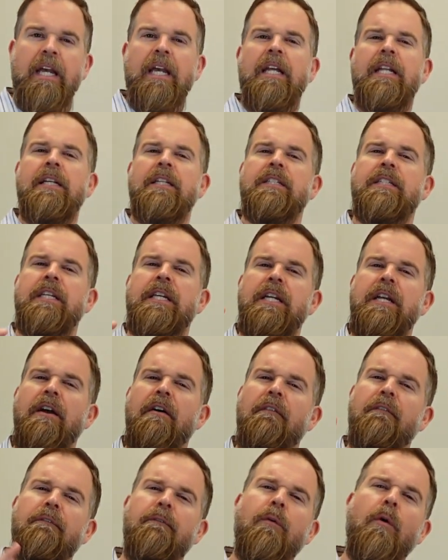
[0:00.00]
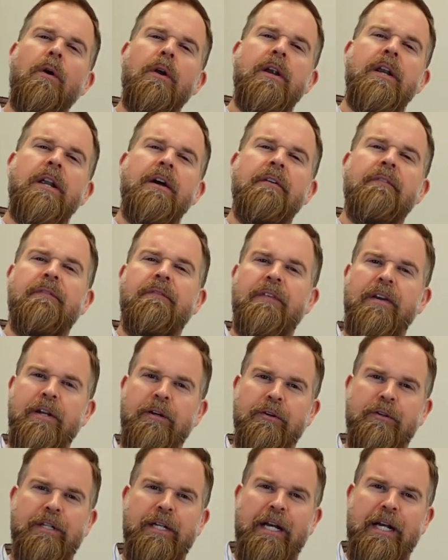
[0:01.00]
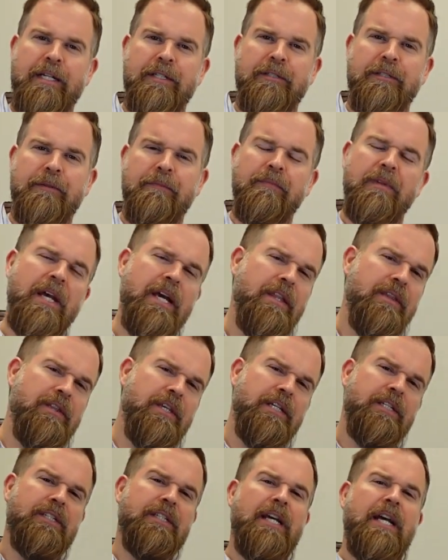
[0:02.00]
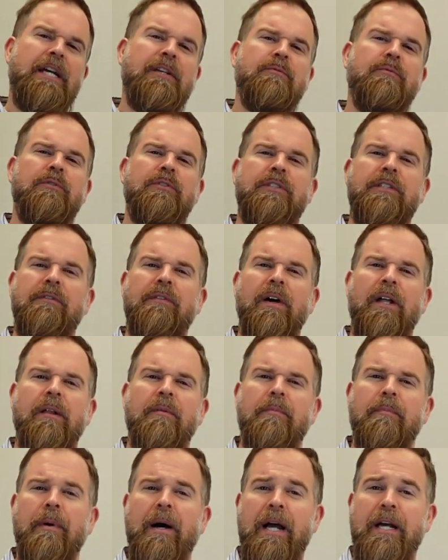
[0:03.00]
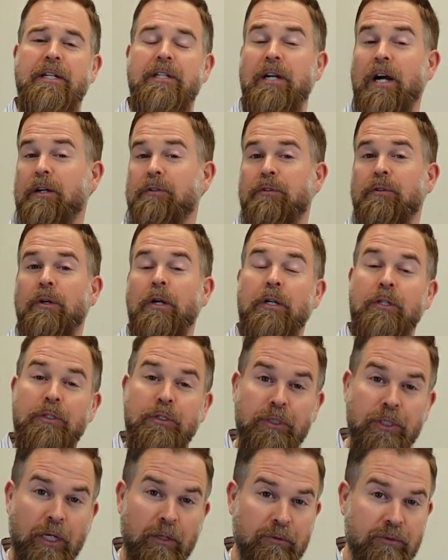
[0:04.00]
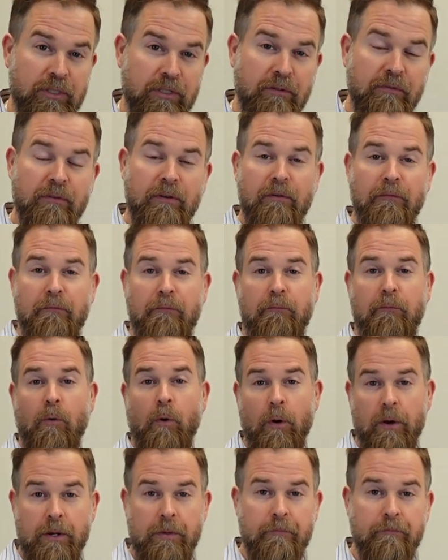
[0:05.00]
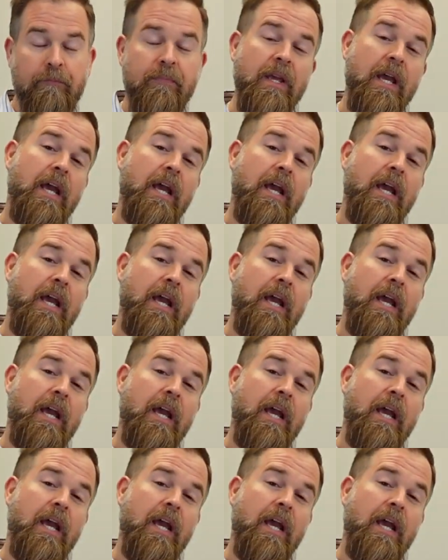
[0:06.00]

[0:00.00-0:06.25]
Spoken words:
It is the Fortin Finger Test. This test was developed by Dr. Joseph Fortin